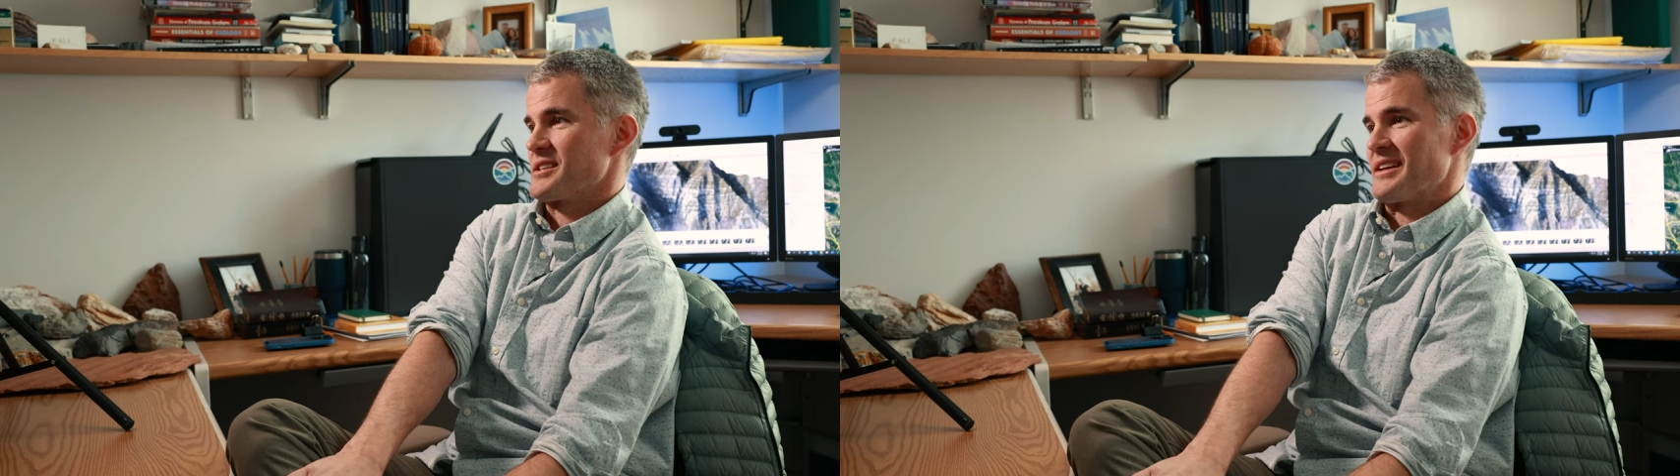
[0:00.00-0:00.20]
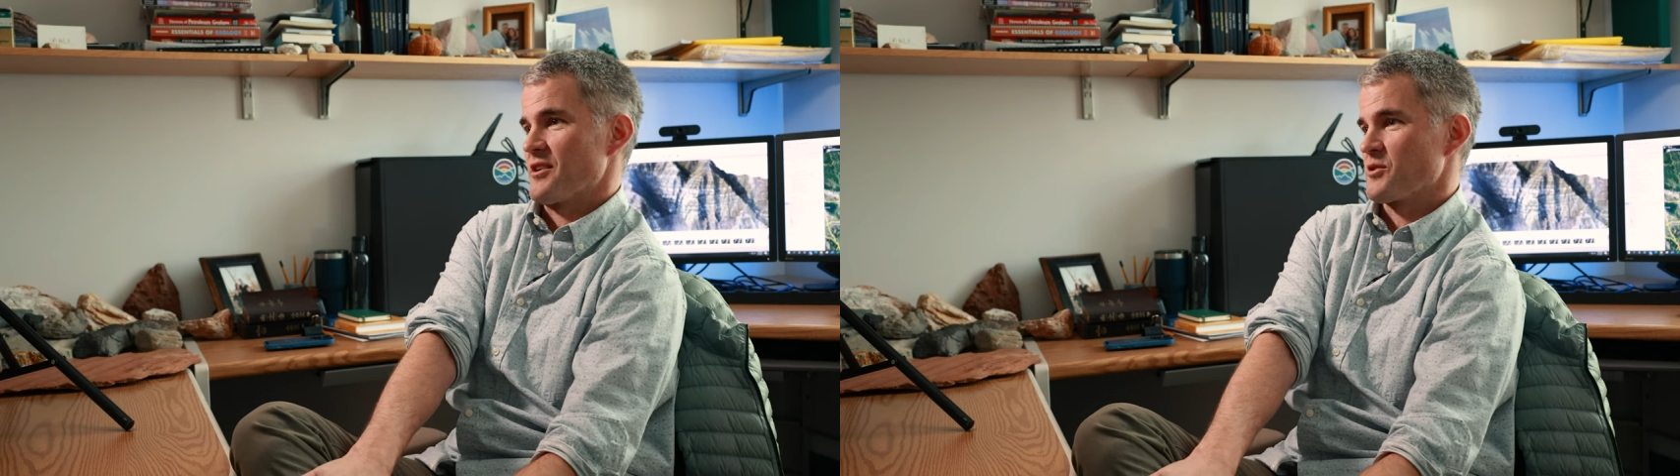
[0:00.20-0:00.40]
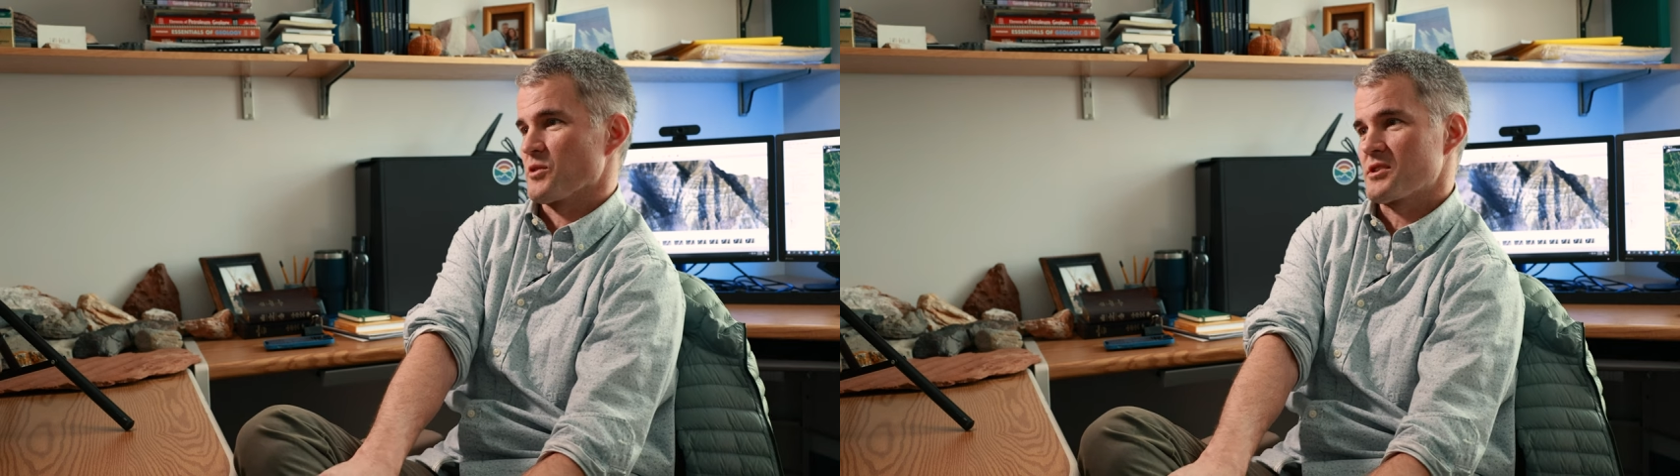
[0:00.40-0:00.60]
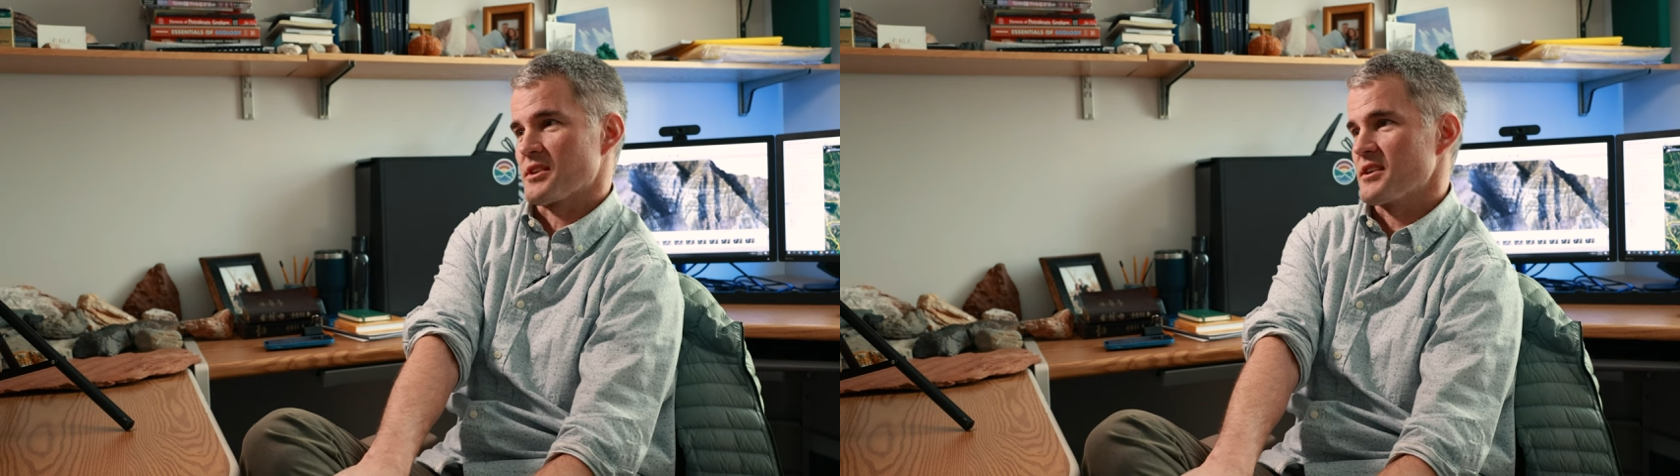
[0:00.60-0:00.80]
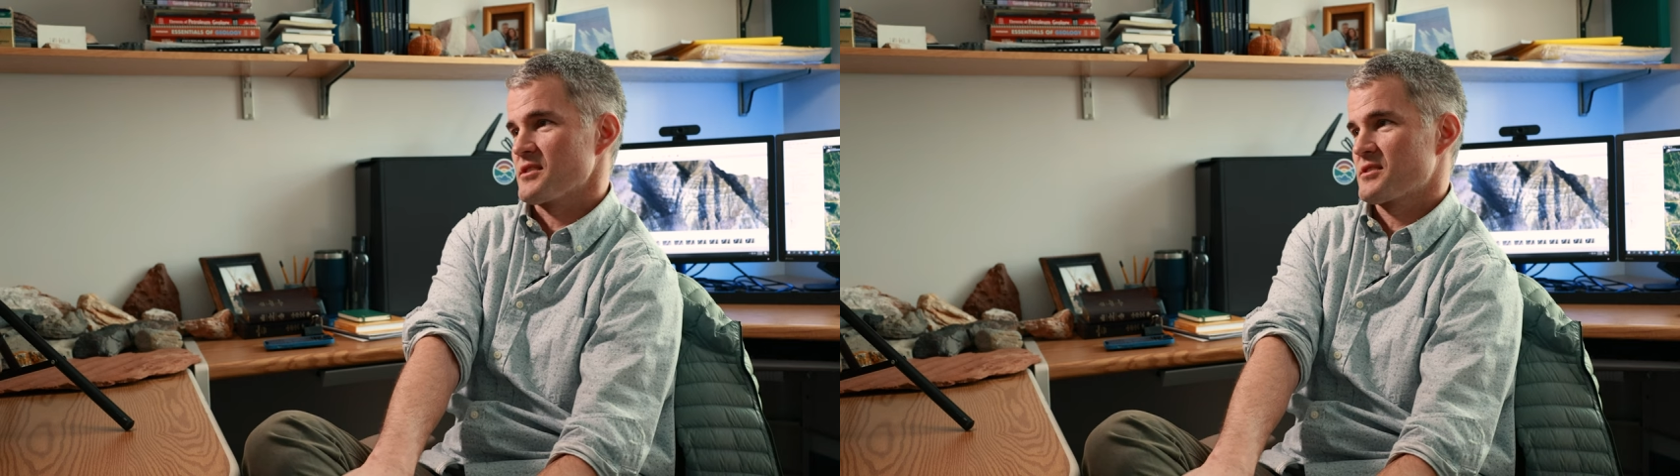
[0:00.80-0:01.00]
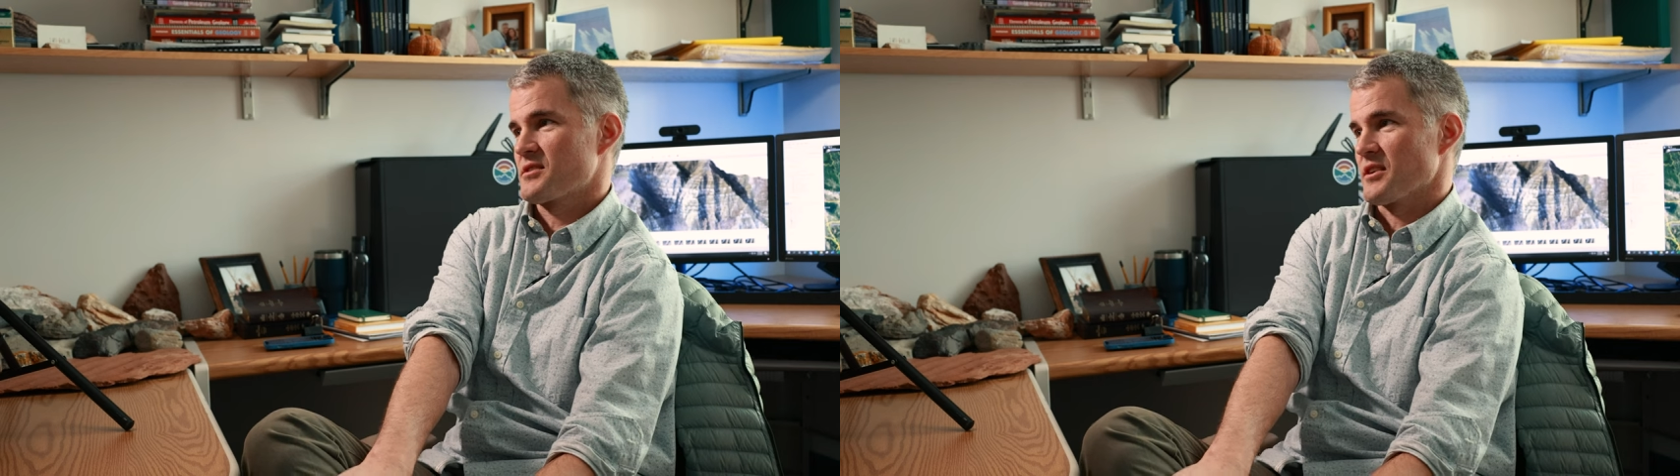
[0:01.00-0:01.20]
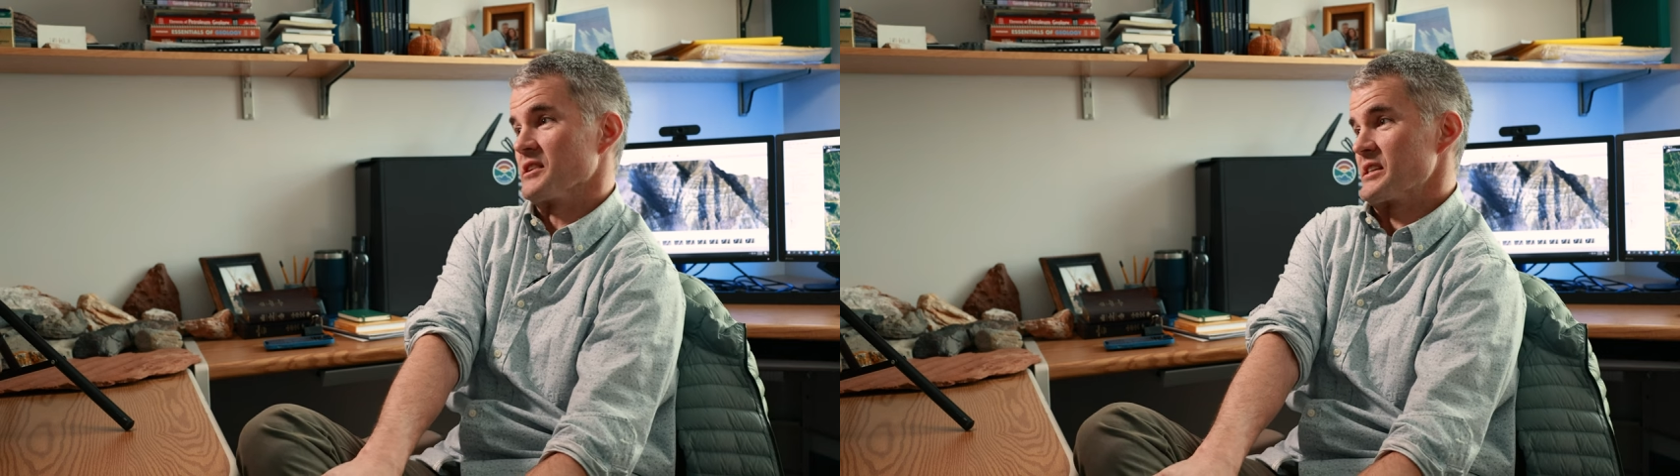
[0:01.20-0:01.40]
is an outdoor science, at